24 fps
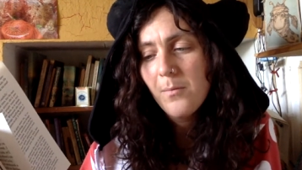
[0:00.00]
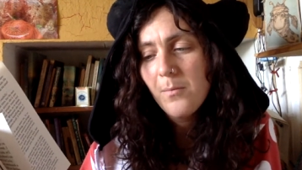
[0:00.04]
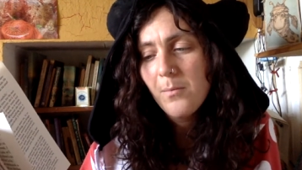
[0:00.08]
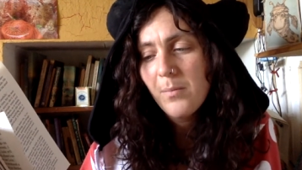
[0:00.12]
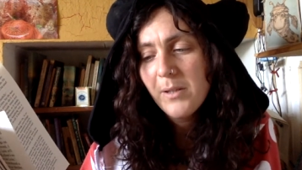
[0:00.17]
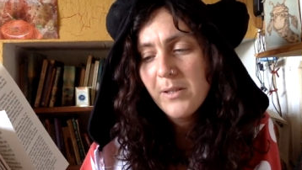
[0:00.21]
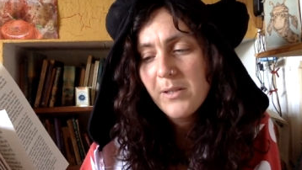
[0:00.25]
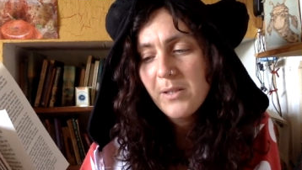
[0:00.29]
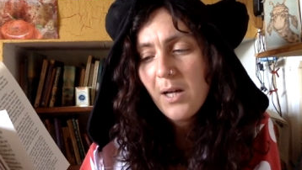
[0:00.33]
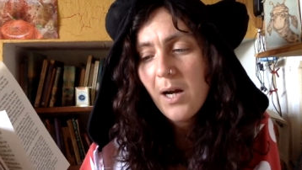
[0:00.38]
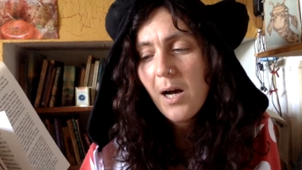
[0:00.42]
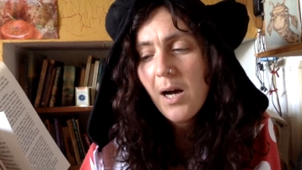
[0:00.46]

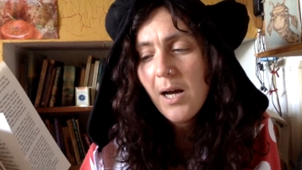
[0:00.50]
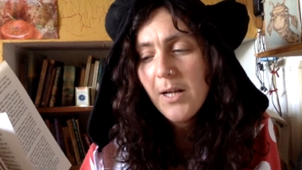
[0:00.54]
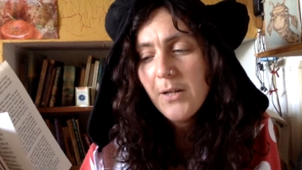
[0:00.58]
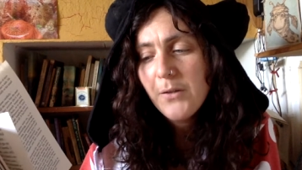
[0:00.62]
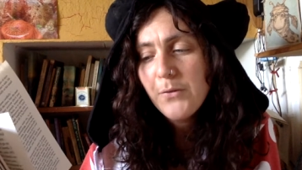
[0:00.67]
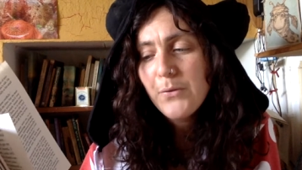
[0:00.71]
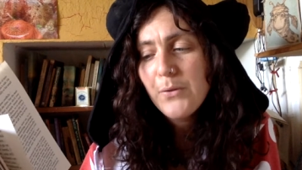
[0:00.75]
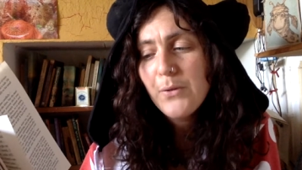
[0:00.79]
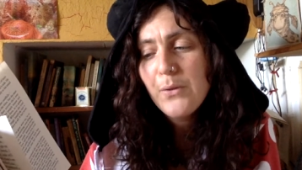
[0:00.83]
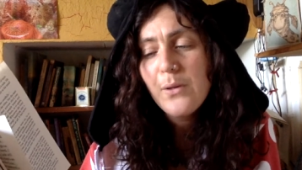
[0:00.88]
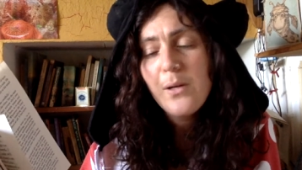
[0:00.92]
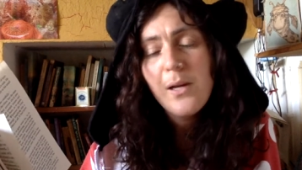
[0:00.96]
But I
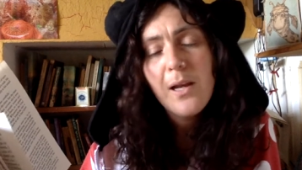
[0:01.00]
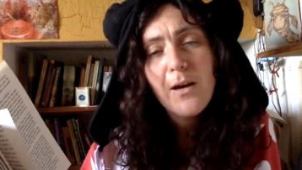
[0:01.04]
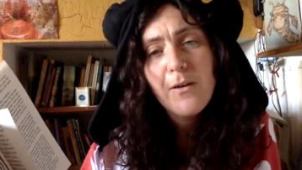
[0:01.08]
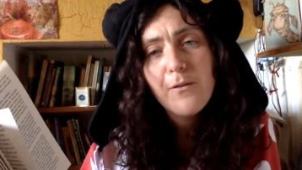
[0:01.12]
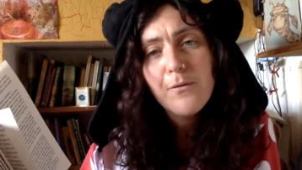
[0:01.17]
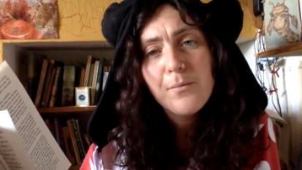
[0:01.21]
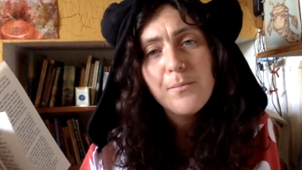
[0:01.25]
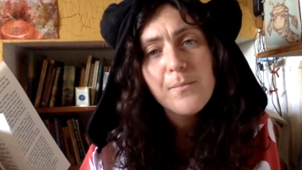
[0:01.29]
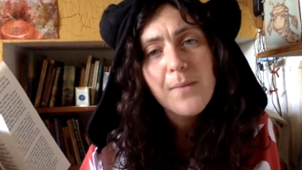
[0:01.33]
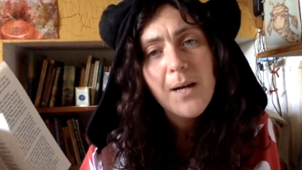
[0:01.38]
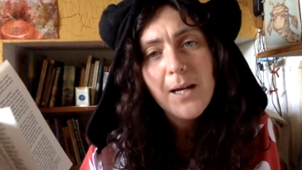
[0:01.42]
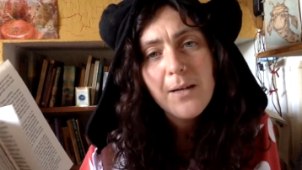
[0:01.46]
do love
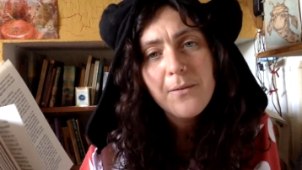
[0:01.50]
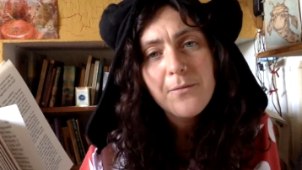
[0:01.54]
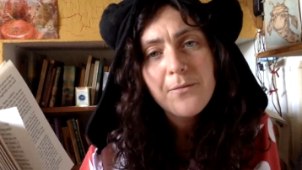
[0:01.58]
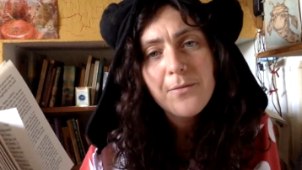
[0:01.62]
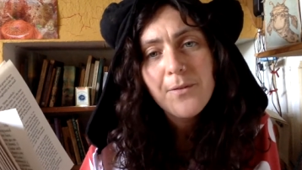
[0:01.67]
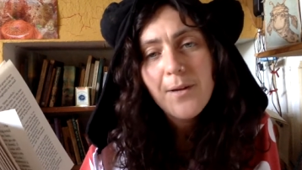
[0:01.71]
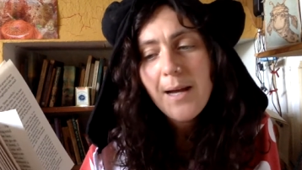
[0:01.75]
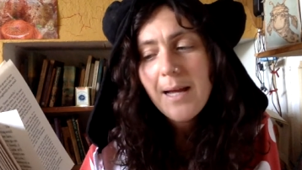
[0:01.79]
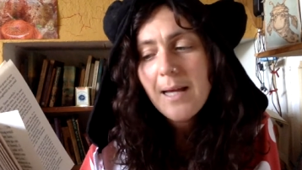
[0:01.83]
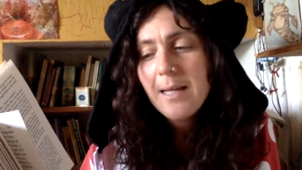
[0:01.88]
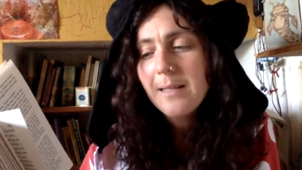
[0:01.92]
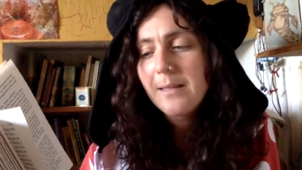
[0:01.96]
my
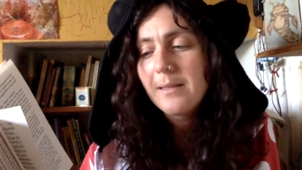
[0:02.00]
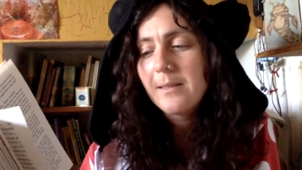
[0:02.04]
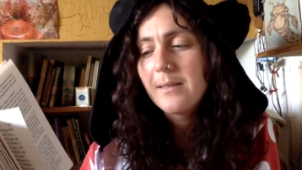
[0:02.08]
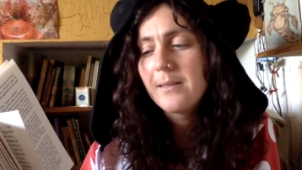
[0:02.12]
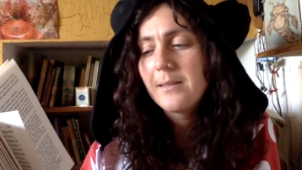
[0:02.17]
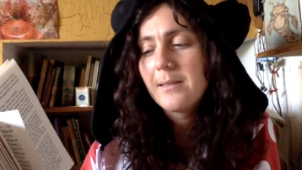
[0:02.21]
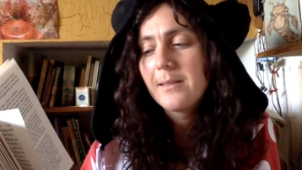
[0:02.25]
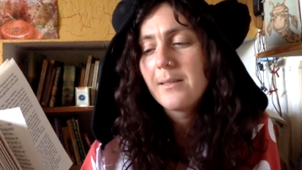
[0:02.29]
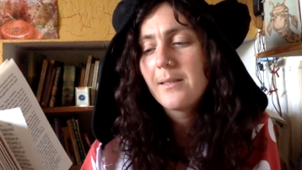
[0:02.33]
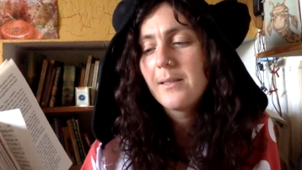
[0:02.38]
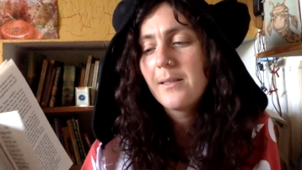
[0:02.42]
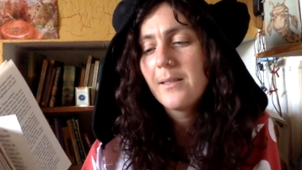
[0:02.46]

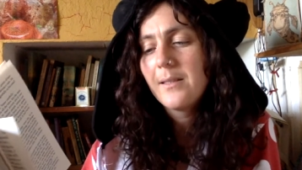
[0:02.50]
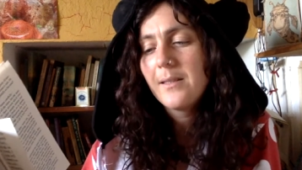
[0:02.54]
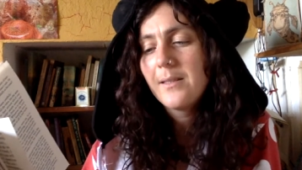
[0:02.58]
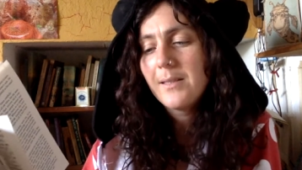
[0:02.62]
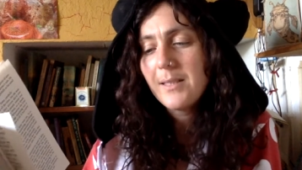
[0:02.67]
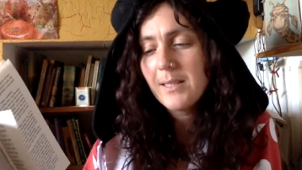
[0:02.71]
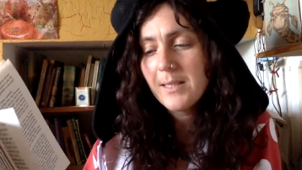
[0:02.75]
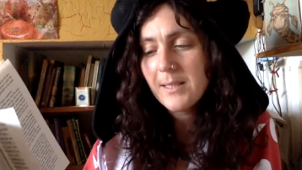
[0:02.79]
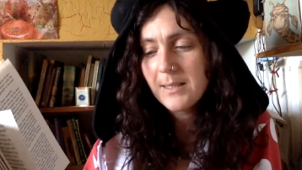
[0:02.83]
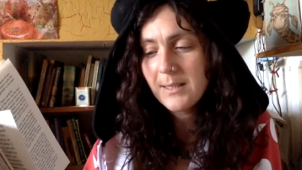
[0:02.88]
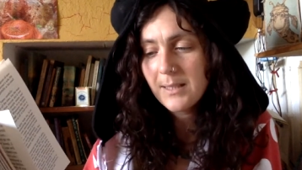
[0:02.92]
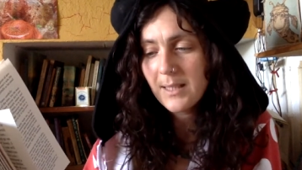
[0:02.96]
friends,
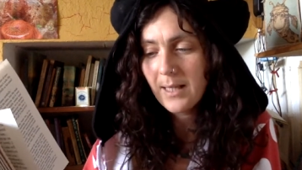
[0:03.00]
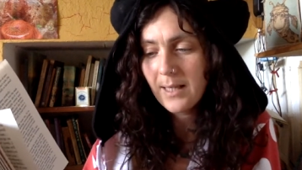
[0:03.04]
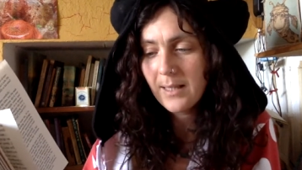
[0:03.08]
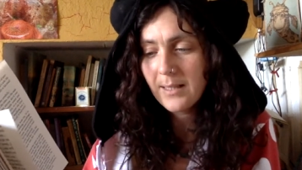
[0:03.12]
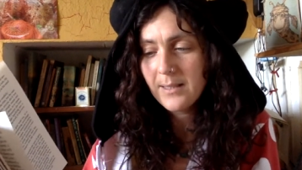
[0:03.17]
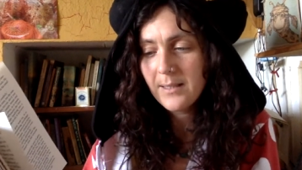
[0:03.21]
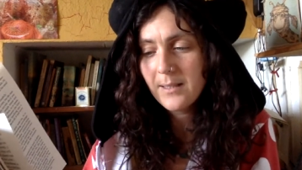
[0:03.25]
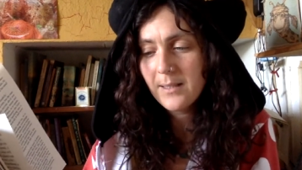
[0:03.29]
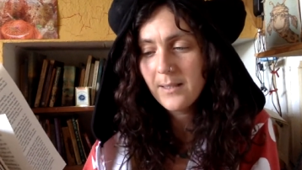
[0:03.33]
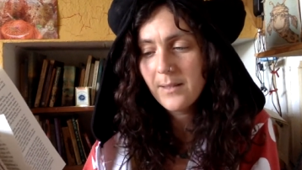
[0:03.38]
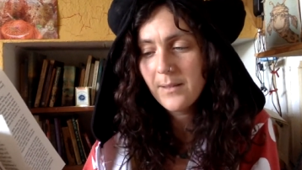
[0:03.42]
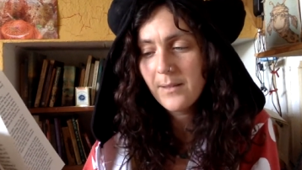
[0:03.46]
she
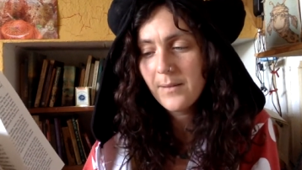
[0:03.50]
said.